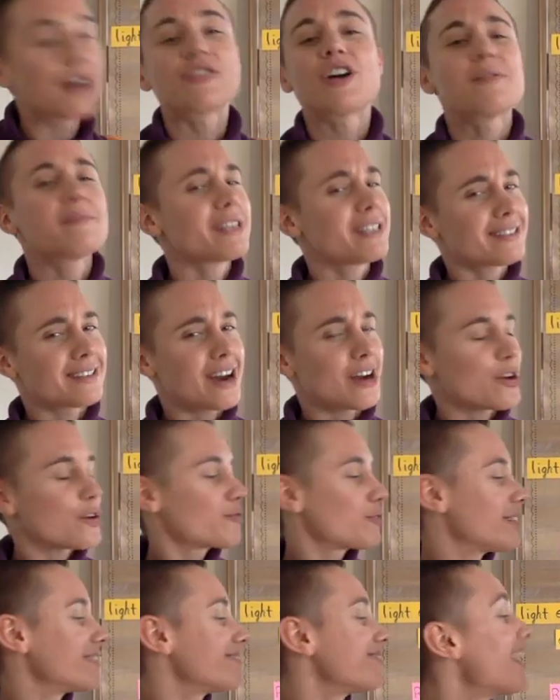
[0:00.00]
let me start over.
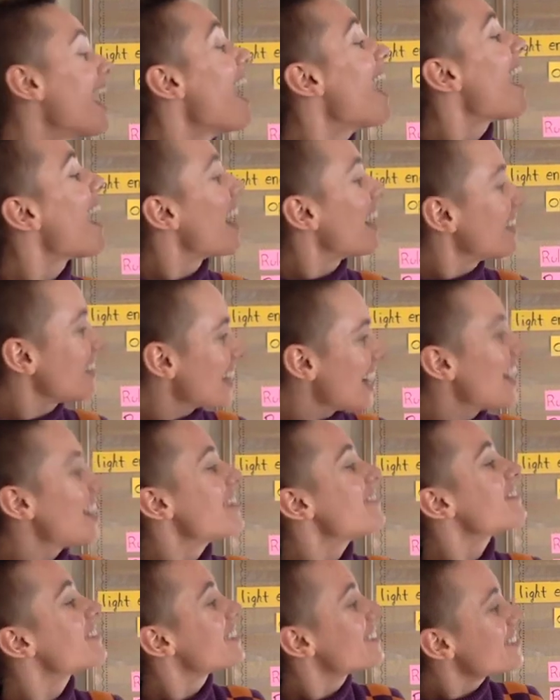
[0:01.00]
I love
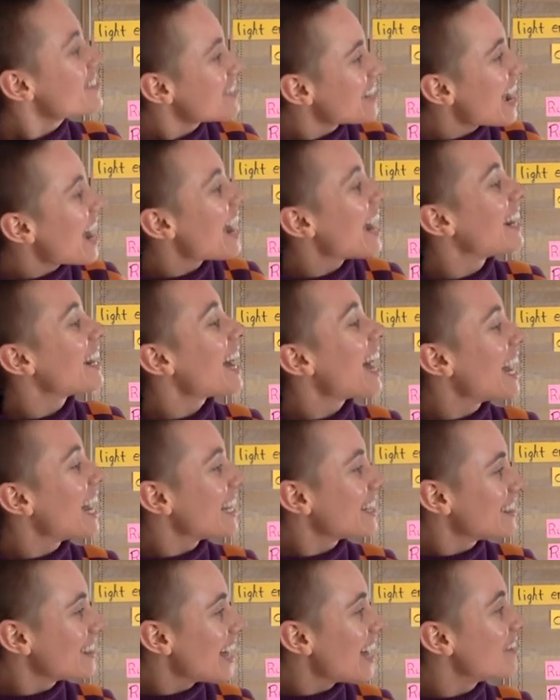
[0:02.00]
to shine, I
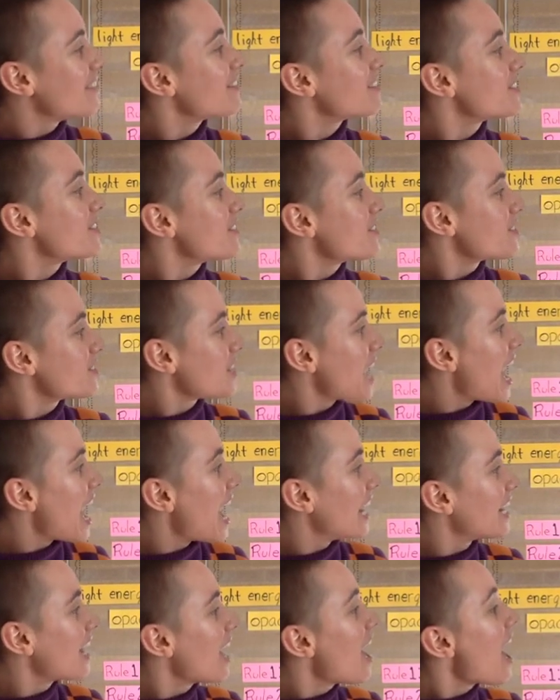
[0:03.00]
love to
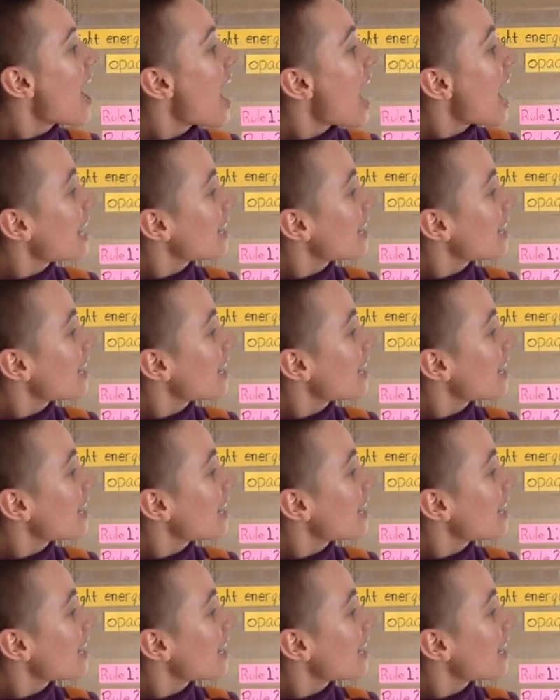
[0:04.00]
shine. I